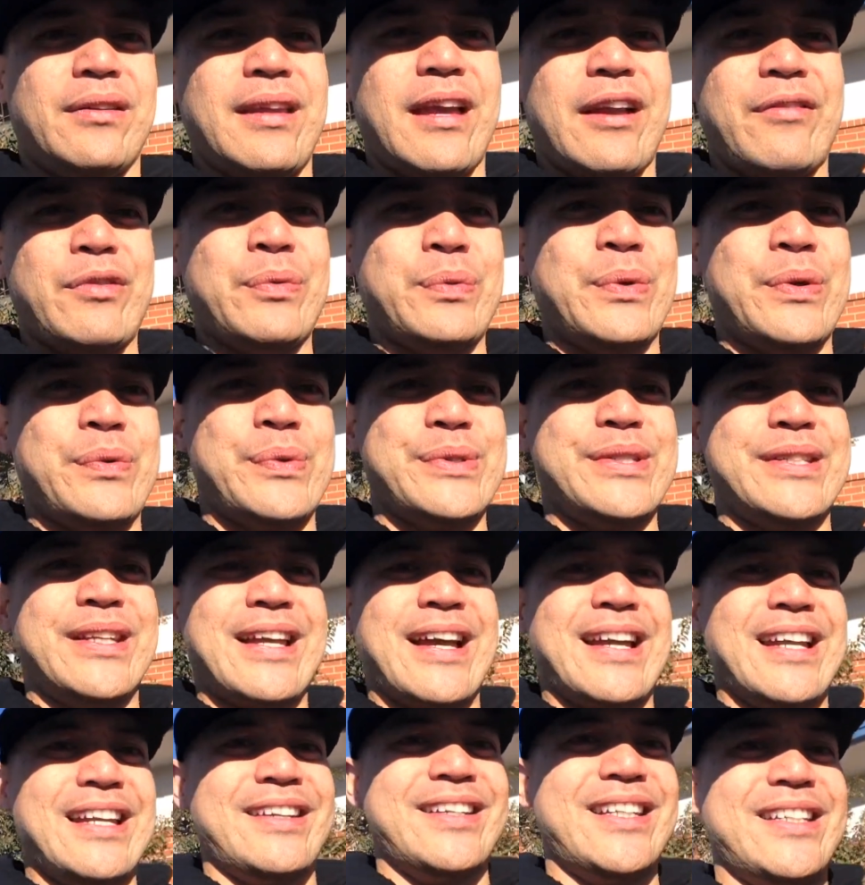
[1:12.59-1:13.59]
Everyone was
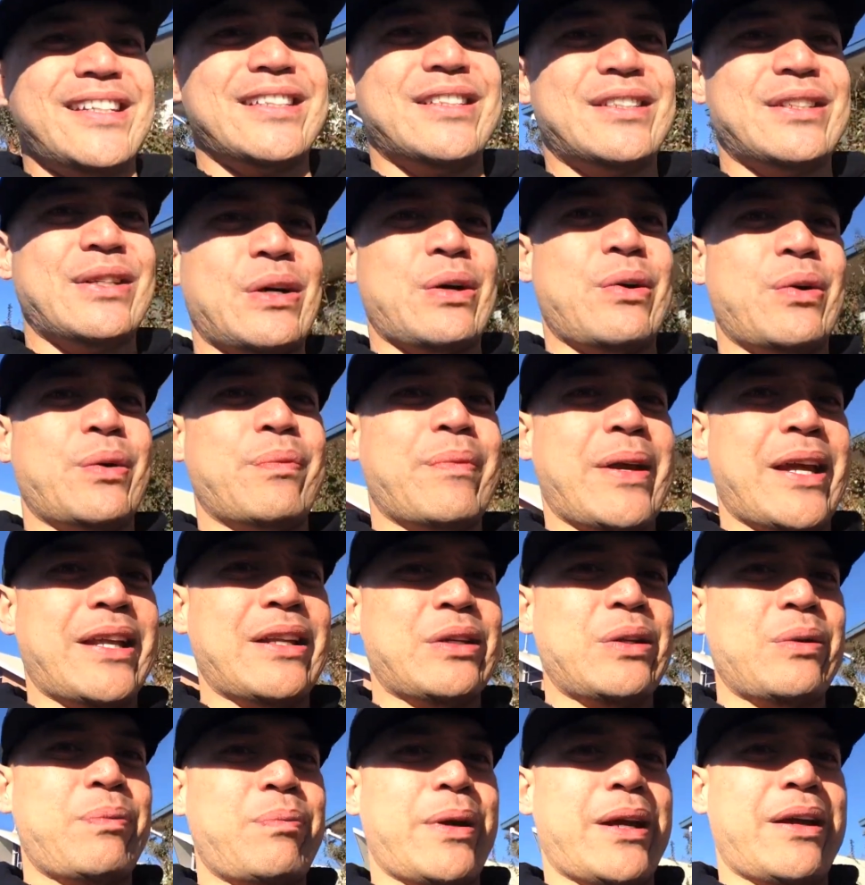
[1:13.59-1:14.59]
kind of in a zone, met
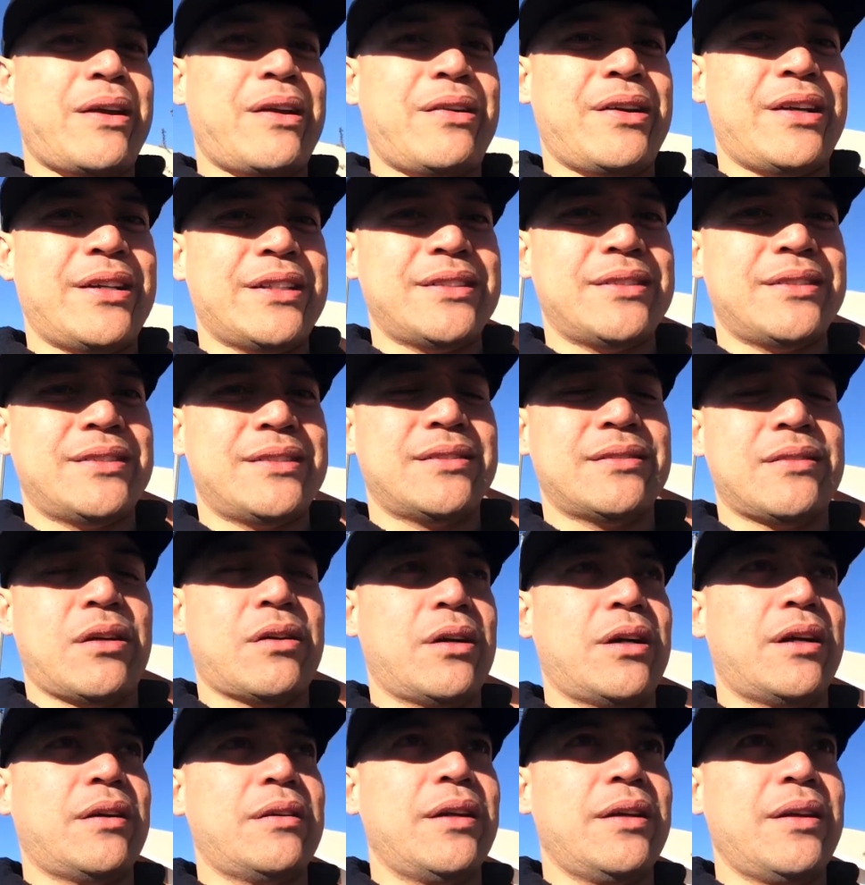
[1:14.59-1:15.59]
new parents,
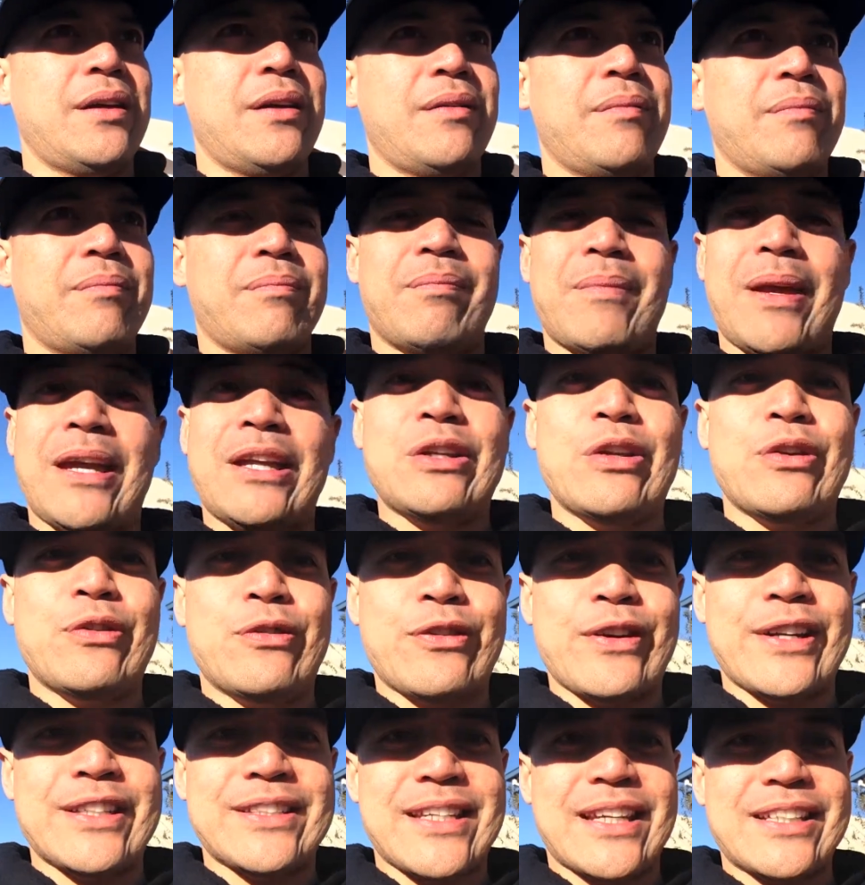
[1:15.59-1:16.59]
or made new
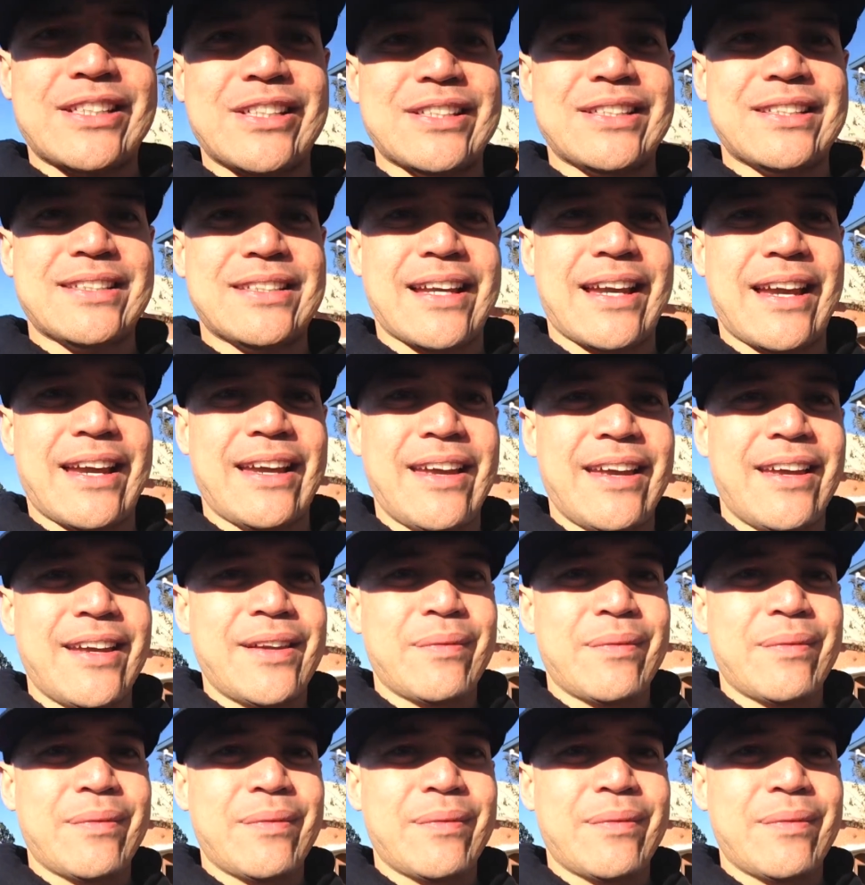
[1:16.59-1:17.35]
friends, I should say,